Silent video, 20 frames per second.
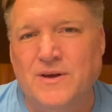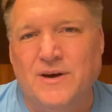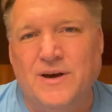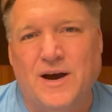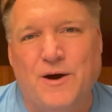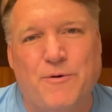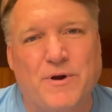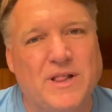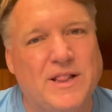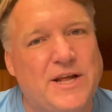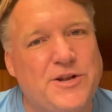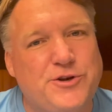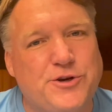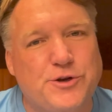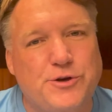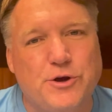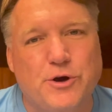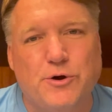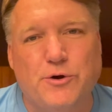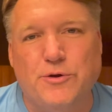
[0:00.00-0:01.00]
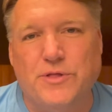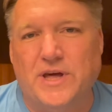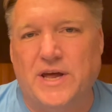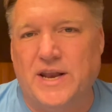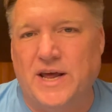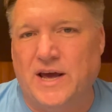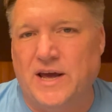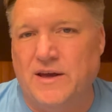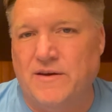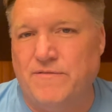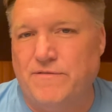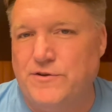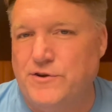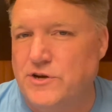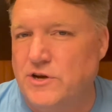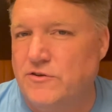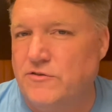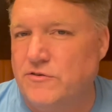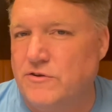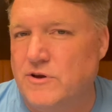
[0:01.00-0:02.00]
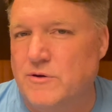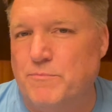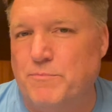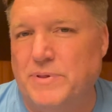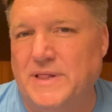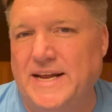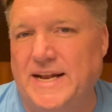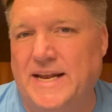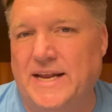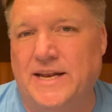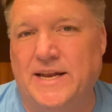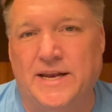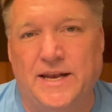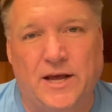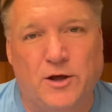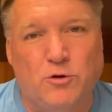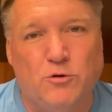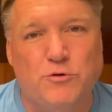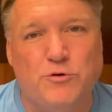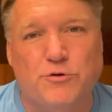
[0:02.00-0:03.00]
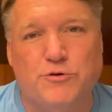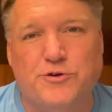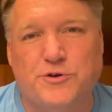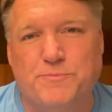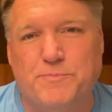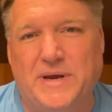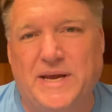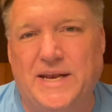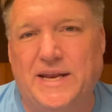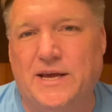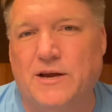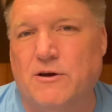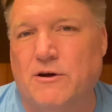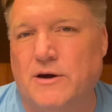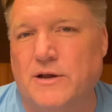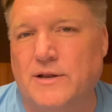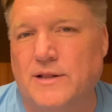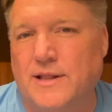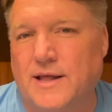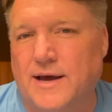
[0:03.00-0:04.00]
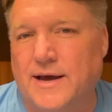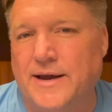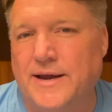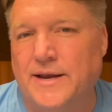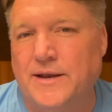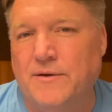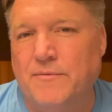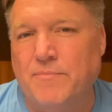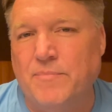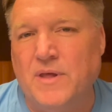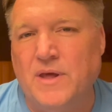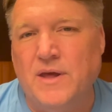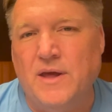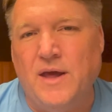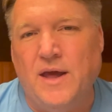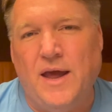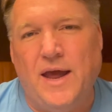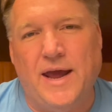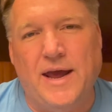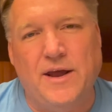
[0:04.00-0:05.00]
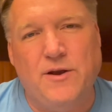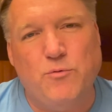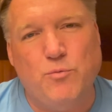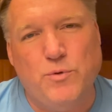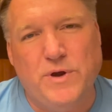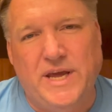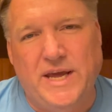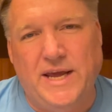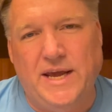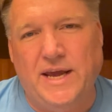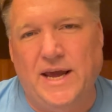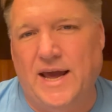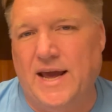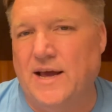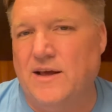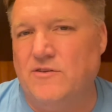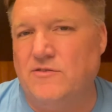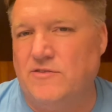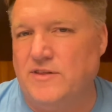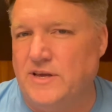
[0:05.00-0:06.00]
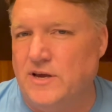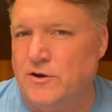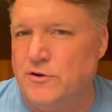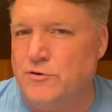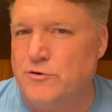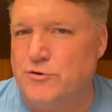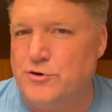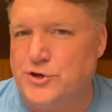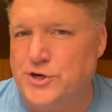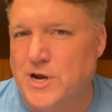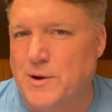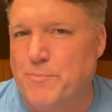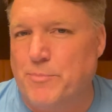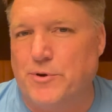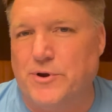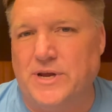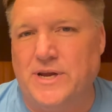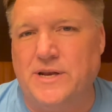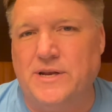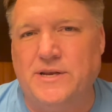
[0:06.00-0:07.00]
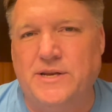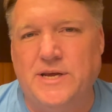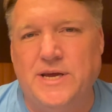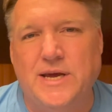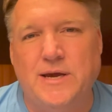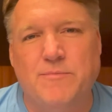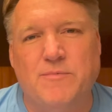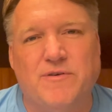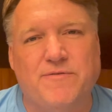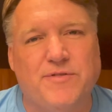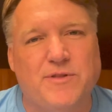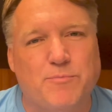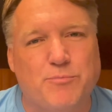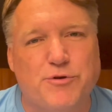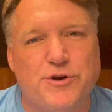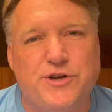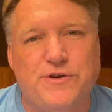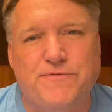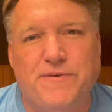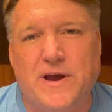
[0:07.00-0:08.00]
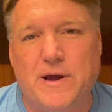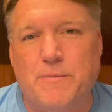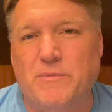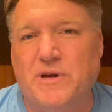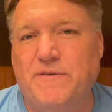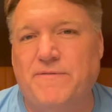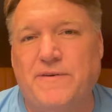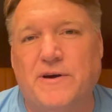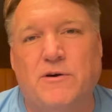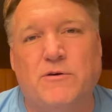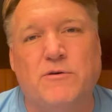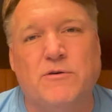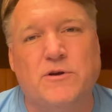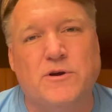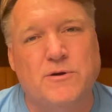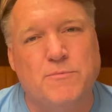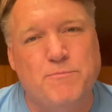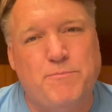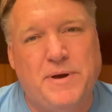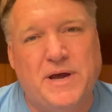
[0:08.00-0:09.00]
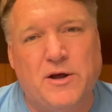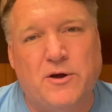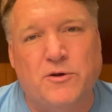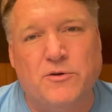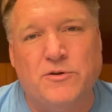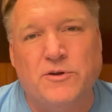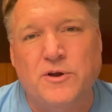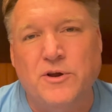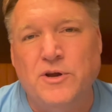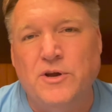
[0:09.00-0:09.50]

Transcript: I want to let you know that I've just completed an elders meeting online, and we, as the under-shepherding team of the Bridge family, felt compelled